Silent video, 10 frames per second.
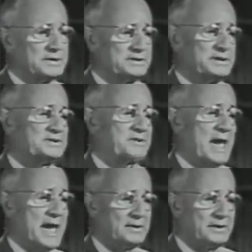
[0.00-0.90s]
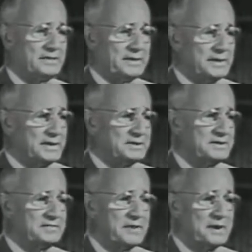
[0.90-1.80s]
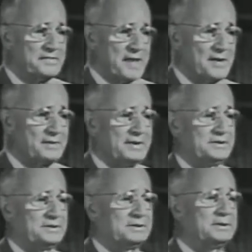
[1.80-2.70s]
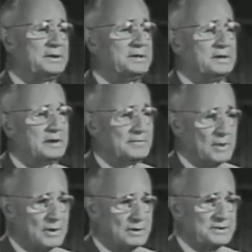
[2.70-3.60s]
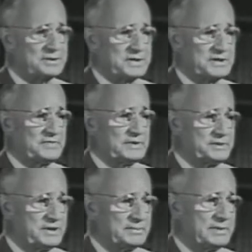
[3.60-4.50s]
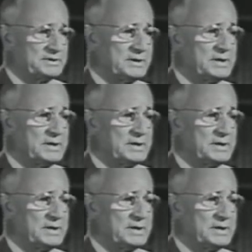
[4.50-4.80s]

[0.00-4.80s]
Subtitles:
since accurate thinking is the very foundation of all successful achievements.